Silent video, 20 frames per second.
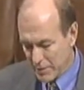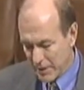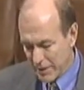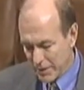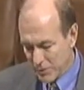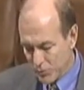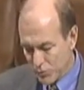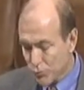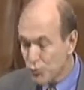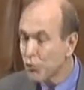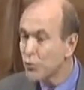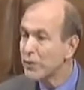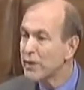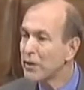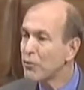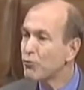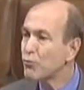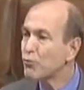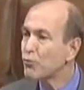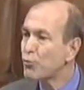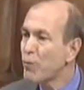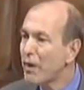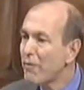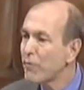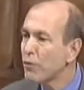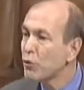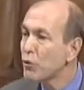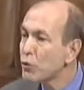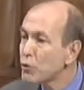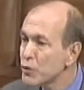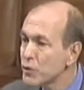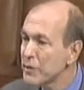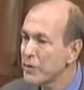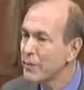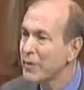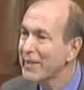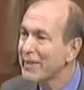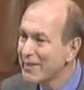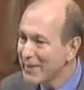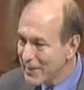a truly
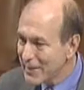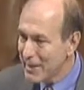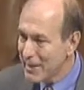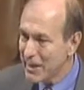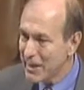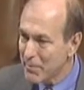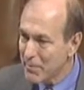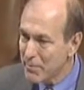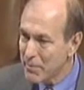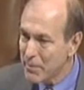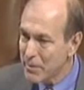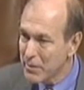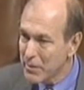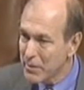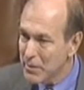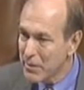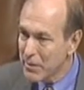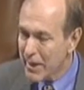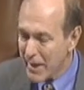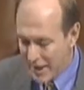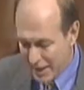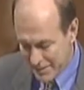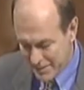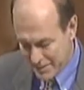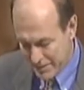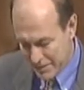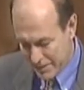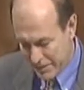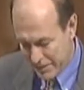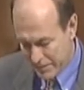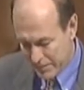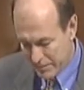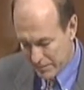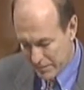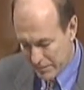revolutionary claim at the time,